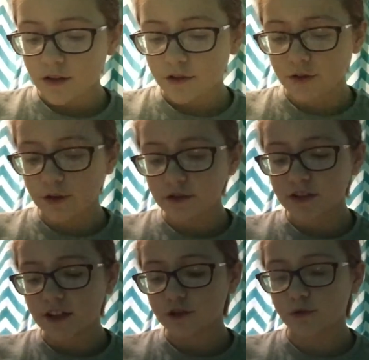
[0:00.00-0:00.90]
Thrill
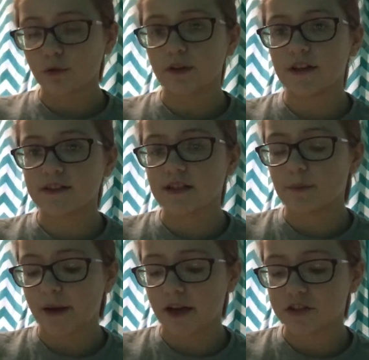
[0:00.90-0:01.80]
Central isn't a
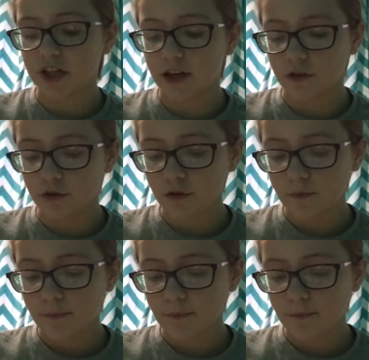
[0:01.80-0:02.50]
bad channel.